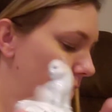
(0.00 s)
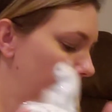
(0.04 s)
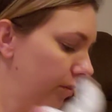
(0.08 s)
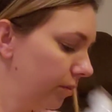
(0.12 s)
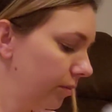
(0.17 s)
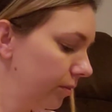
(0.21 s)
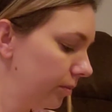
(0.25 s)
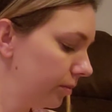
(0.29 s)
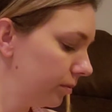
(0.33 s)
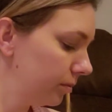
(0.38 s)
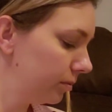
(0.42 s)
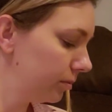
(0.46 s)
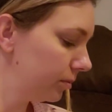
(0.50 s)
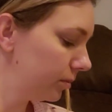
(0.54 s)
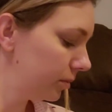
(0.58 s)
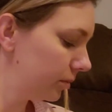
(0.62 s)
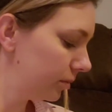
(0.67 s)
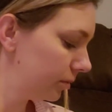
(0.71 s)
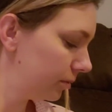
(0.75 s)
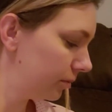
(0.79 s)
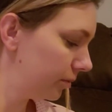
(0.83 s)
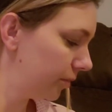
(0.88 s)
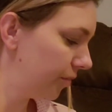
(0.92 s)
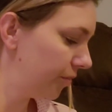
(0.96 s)
12,
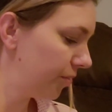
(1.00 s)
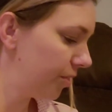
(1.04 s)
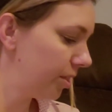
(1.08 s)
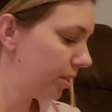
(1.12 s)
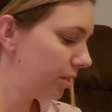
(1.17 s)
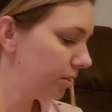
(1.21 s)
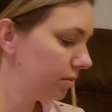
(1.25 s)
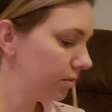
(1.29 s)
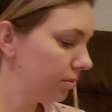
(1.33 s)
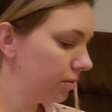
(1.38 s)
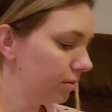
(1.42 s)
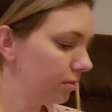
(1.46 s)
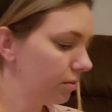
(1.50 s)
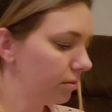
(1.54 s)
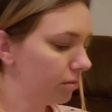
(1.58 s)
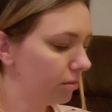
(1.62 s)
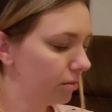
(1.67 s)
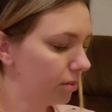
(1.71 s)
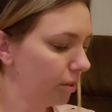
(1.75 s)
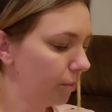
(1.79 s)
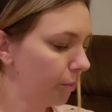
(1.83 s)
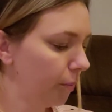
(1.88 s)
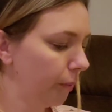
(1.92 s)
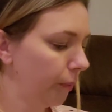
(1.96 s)
15,
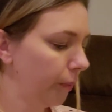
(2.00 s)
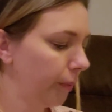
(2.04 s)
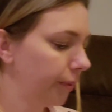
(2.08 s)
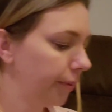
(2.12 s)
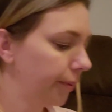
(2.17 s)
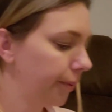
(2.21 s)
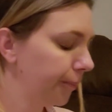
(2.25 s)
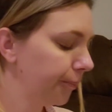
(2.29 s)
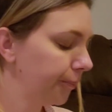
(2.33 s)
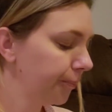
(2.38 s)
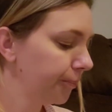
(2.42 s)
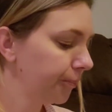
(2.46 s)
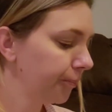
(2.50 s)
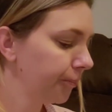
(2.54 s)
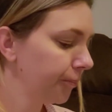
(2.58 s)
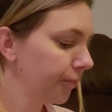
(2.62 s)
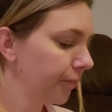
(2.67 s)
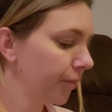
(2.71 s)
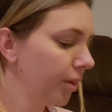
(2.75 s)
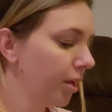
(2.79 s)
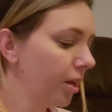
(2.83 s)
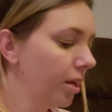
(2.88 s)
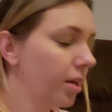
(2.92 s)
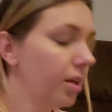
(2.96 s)
somewhere around there.
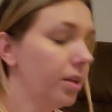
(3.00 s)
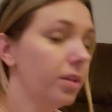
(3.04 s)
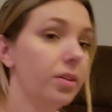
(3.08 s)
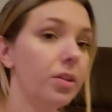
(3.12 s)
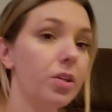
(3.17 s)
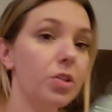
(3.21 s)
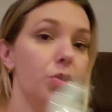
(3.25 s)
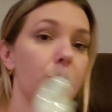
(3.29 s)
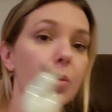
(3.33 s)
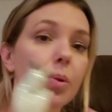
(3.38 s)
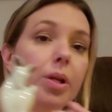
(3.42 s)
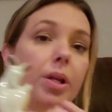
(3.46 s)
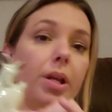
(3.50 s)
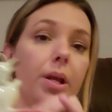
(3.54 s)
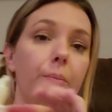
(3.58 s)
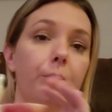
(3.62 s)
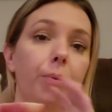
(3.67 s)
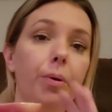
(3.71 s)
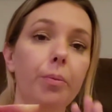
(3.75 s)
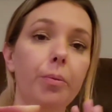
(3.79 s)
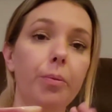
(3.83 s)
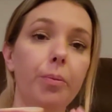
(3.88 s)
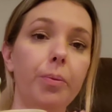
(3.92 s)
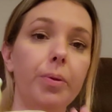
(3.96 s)
This one
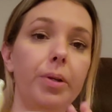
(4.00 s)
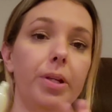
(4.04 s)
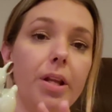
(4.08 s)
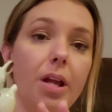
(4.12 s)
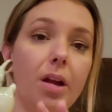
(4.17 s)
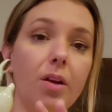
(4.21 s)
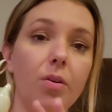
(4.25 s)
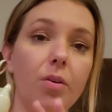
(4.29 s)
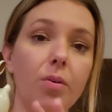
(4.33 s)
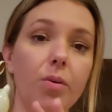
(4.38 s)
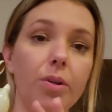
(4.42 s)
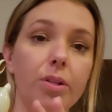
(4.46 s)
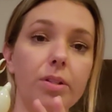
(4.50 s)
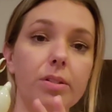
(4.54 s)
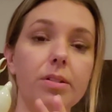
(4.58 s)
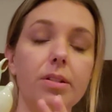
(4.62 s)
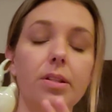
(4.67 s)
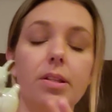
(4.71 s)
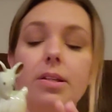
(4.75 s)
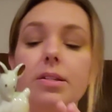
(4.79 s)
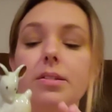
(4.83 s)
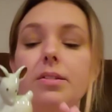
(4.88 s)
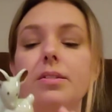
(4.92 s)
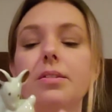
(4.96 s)
I'm probably not going
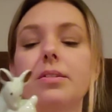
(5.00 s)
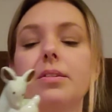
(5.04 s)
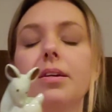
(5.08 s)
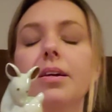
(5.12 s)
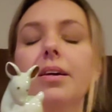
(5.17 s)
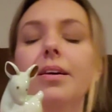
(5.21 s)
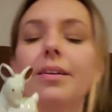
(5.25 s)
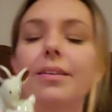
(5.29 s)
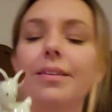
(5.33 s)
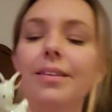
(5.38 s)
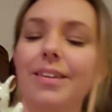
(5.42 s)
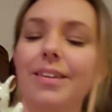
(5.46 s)
to list,